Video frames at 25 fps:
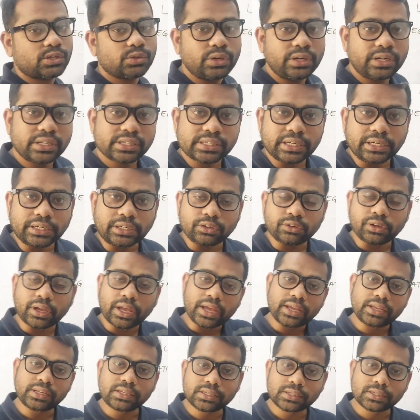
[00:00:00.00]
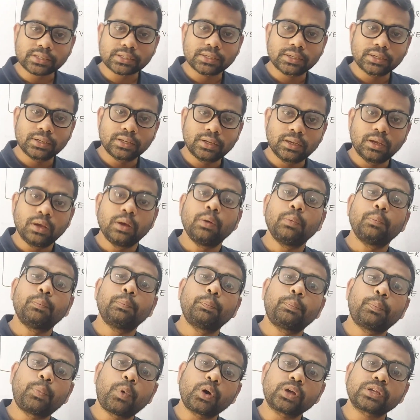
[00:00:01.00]
So it is said to has
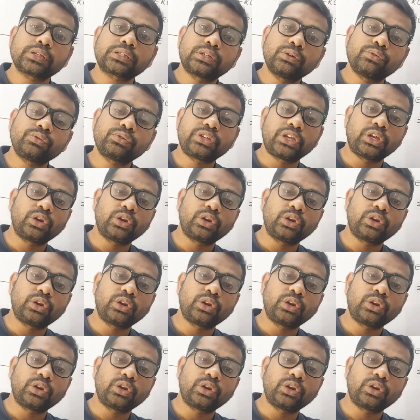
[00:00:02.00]
positive